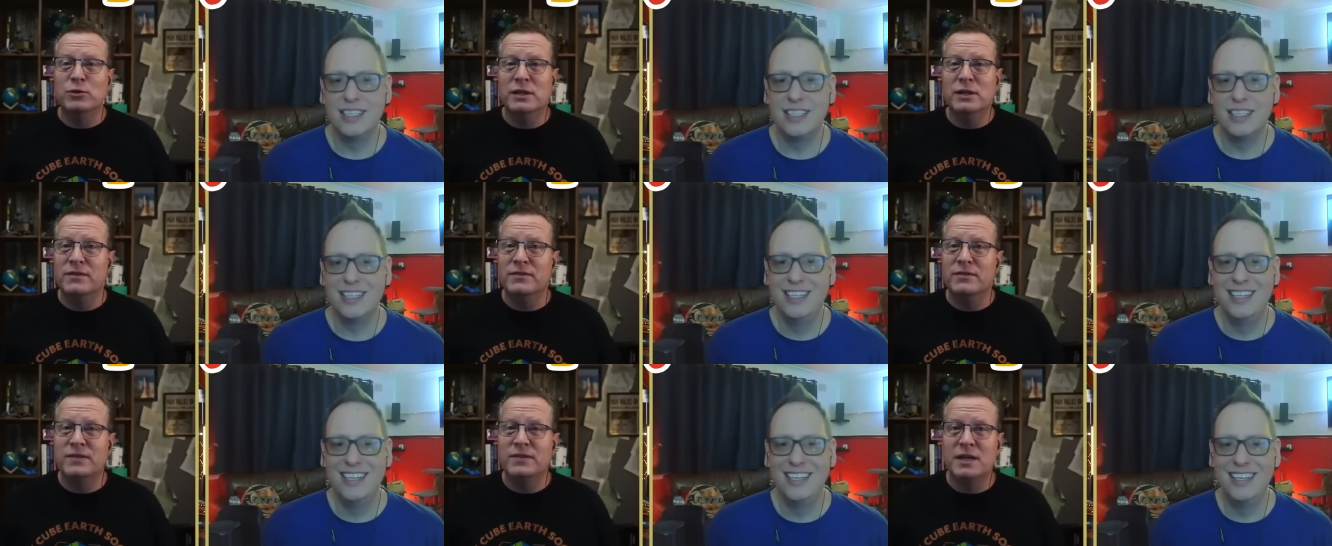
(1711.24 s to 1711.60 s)

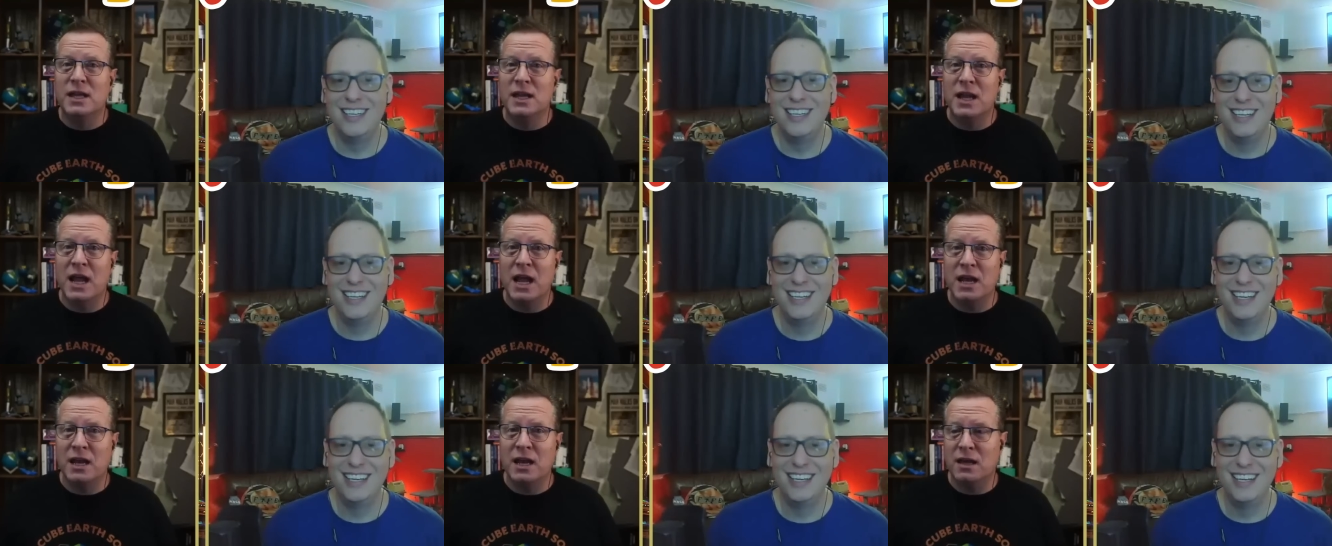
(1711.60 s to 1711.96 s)
Speaker 1: live in
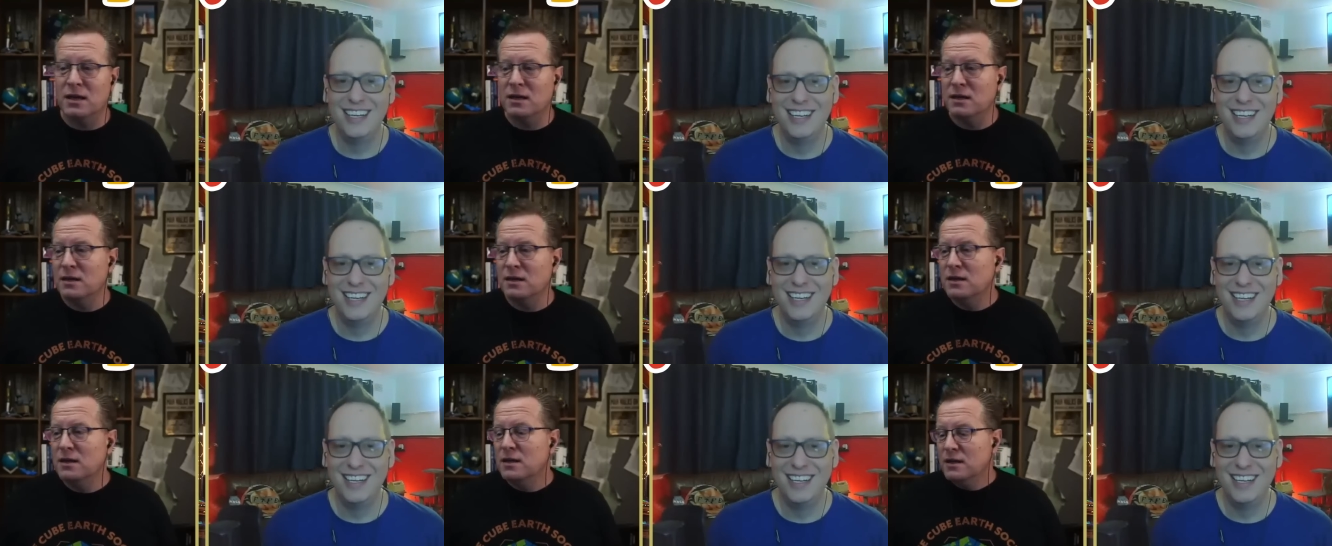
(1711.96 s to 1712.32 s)

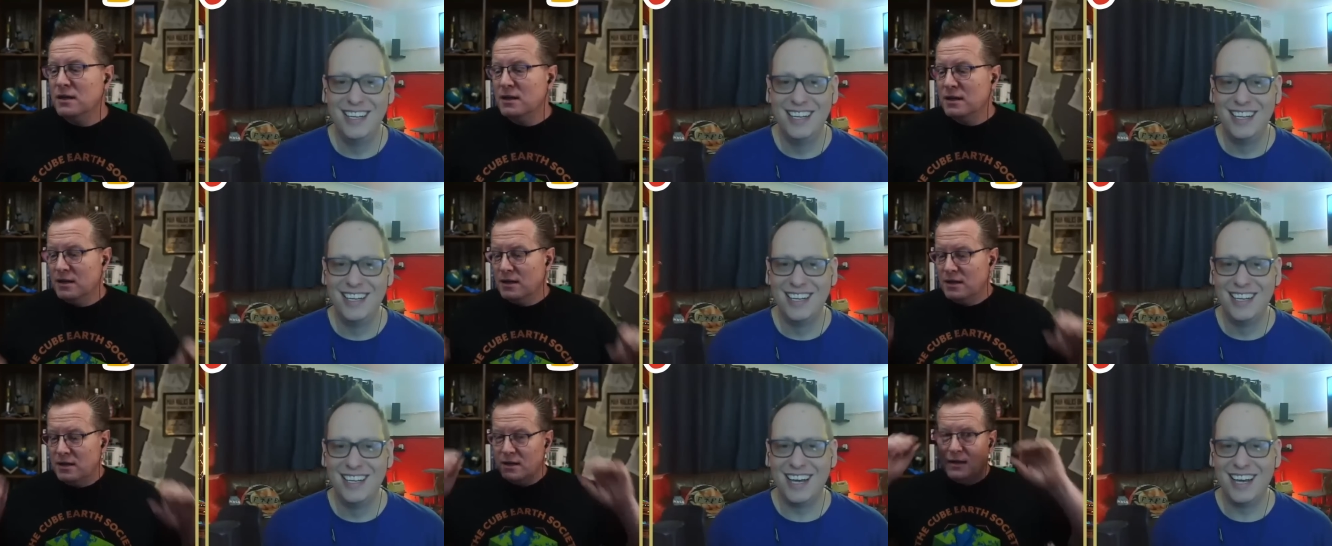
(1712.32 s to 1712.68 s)
Canada.
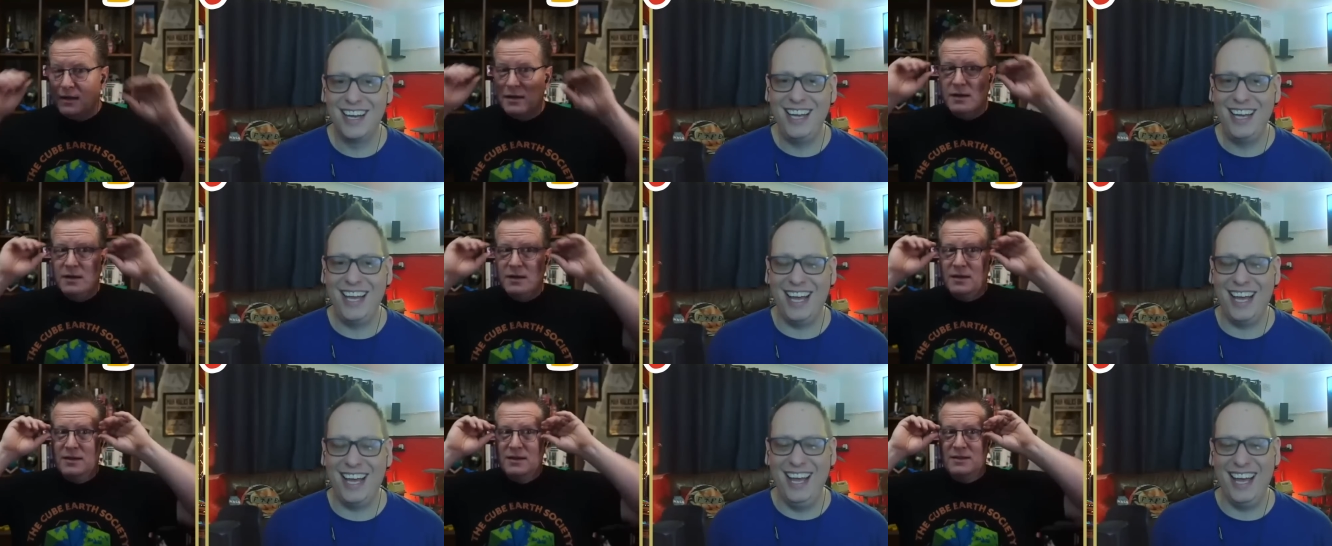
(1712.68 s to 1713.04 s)

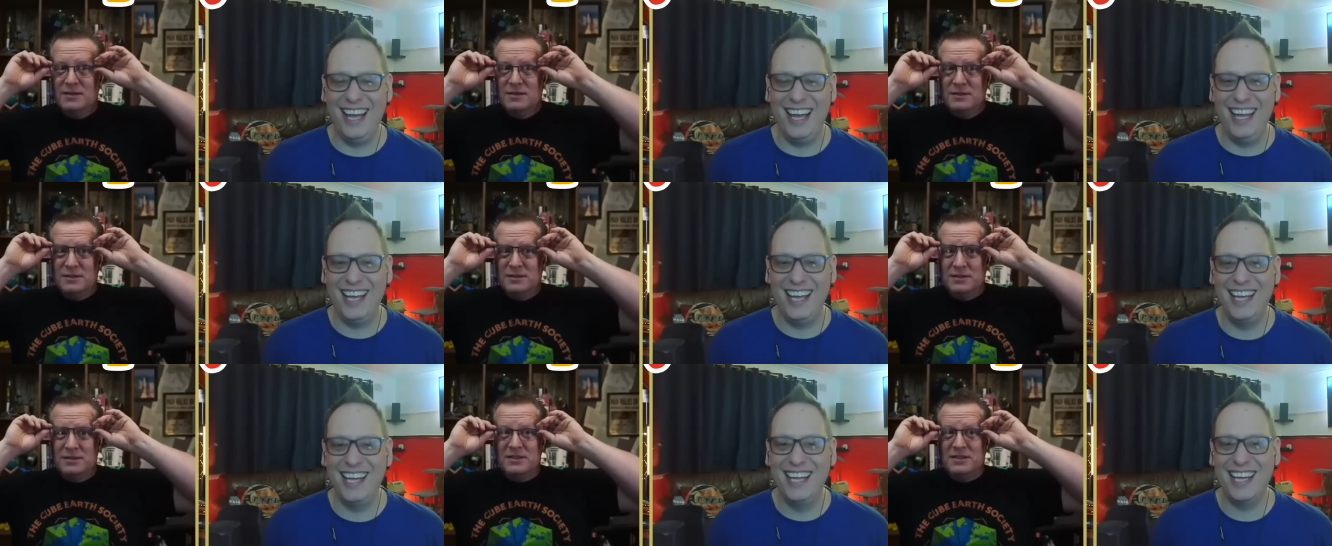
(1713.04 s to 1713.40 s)

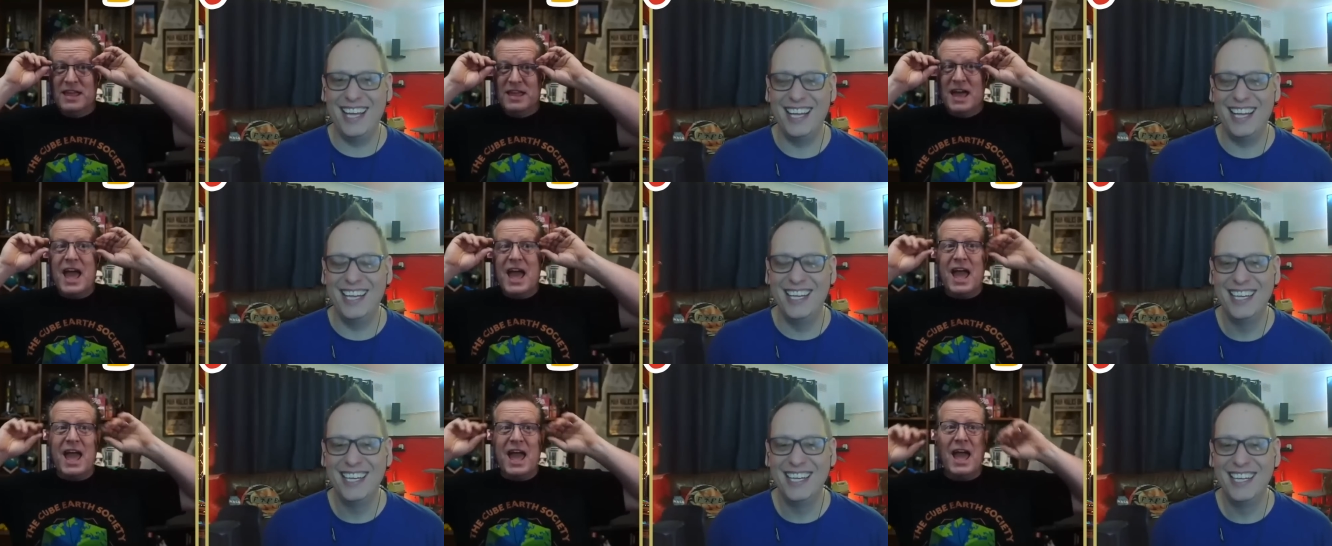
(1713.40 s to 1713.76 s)
they